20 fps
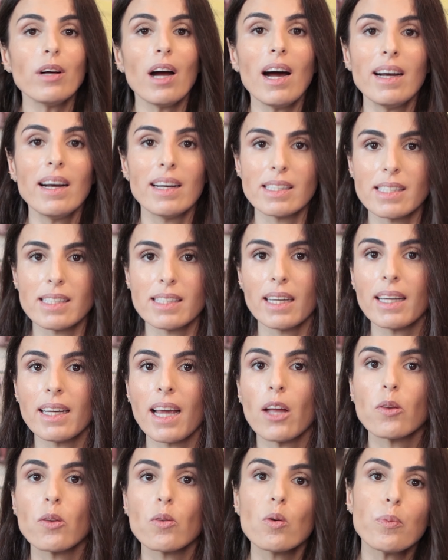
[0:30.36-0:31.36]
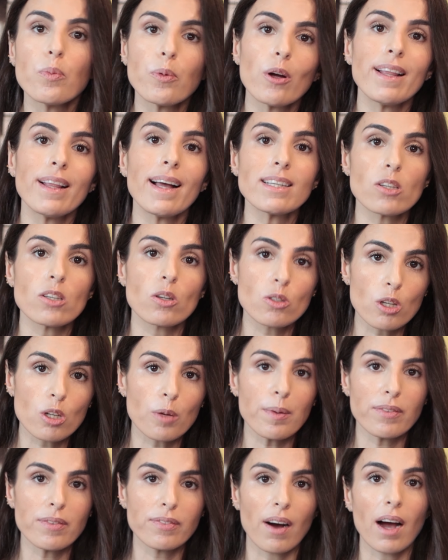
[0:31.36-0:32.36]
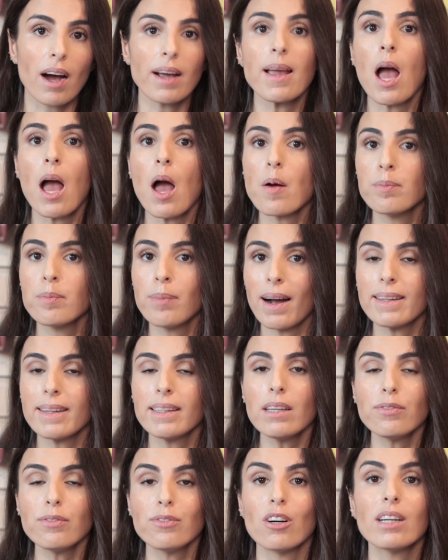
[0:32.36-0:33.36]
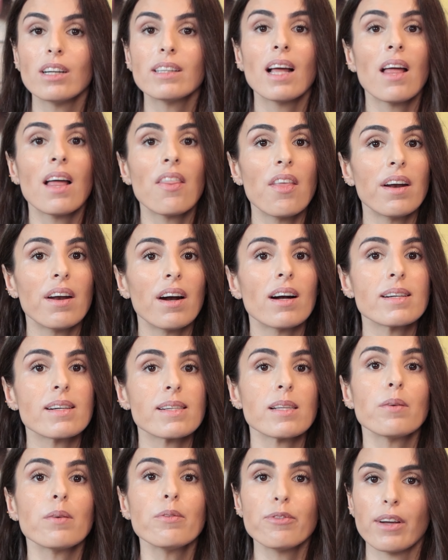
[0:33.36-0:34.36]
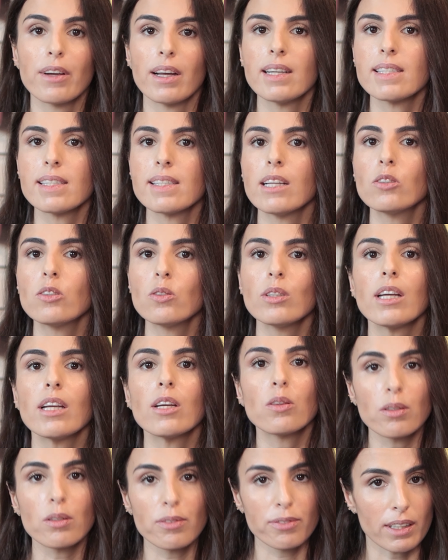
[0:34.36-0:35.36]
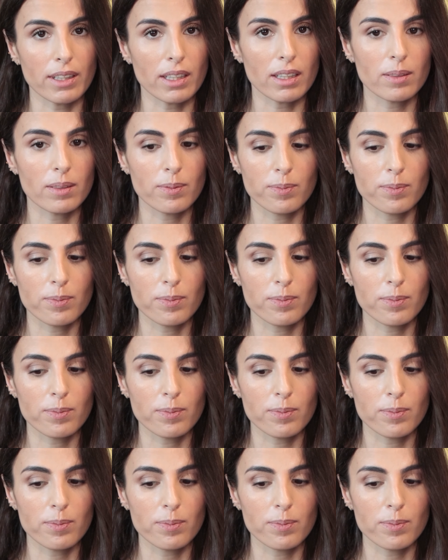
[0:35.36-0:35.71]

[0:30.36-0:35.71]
you are listing a new products on Shopify, by default, there are some fields that you need to fill.